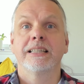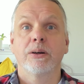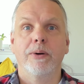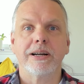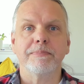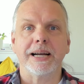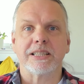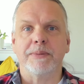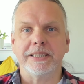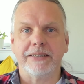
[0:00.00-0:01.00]
Welcome back
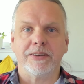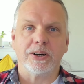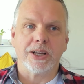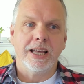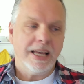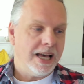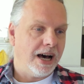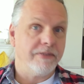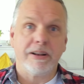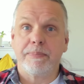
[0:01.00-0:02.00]
to my devlog.
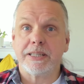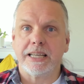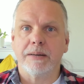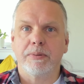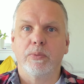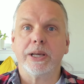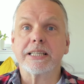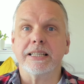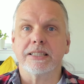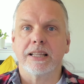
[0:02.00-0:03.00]
I've had a busy couple of weeks
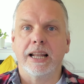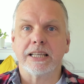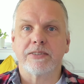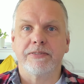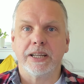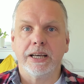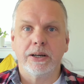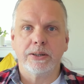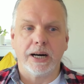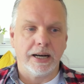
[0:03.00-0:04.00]
since the last
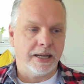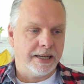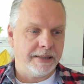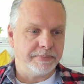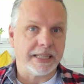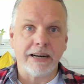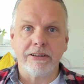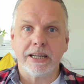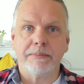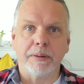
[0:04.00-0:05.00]
video.
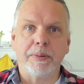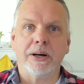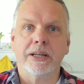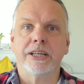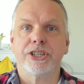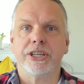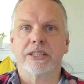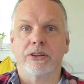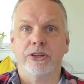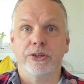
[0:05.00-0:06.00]
Daria, my partner, she's
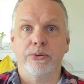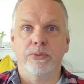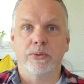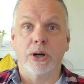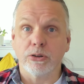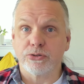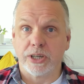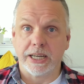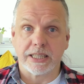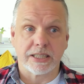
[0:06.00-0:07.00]
got a new
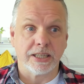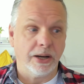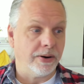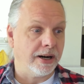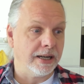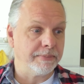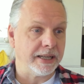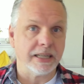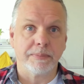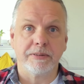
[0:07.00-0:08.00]
contract, so I'm
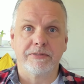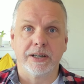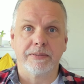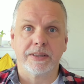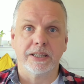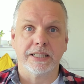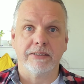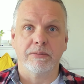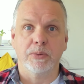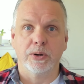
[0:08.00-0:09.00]
getting up at 5:30
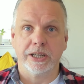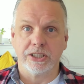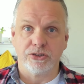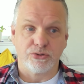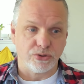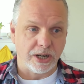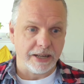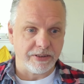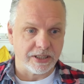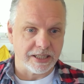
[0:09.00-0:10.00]
every morning to
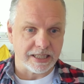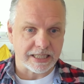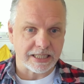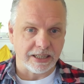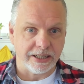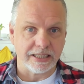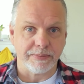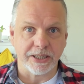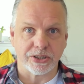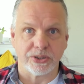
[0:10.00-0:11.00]
drive her to the site to
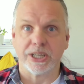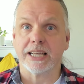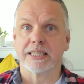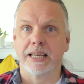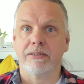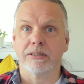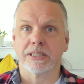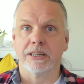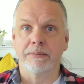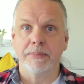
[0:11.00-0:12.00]
make sure she gets there on
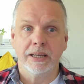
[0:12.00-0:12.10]
time.